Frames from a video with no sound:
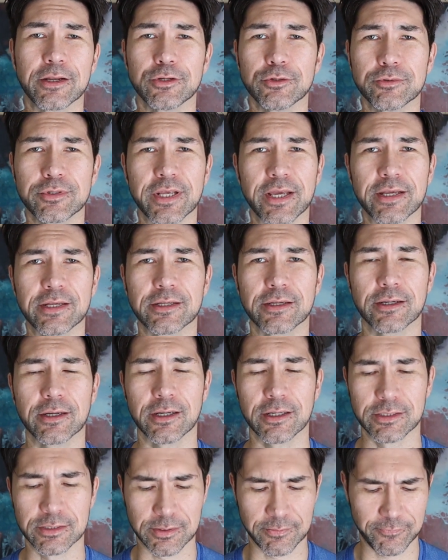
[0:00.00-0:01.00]
I do take
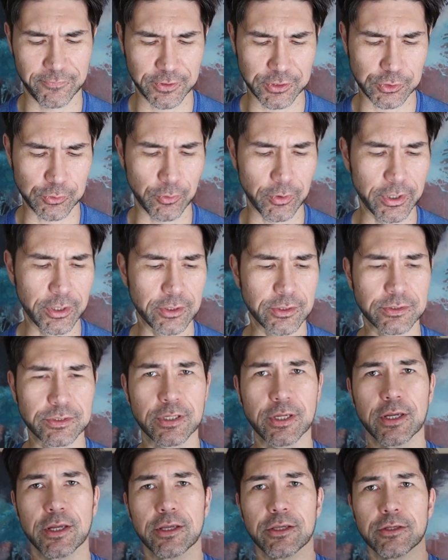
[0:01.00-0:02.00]
uh, some fish
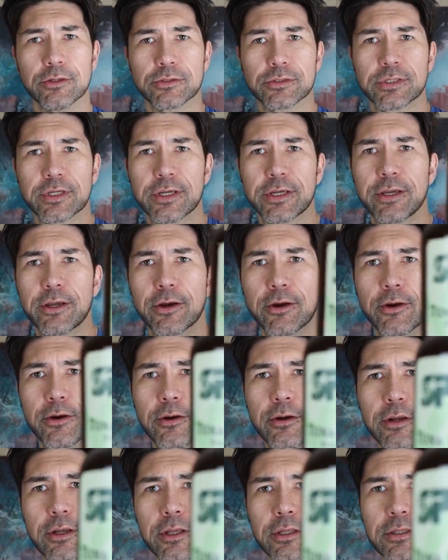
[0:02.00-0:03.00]
oils. You'll see
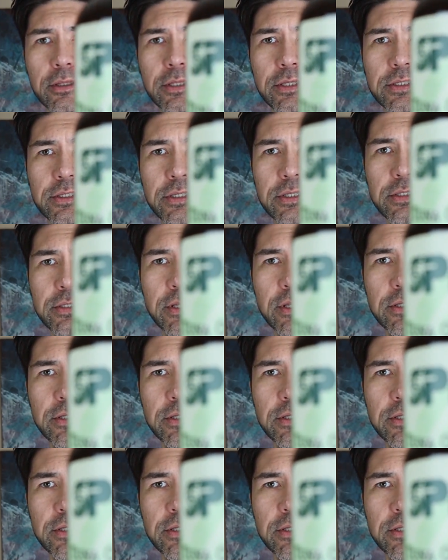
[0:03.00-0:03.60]
here, this is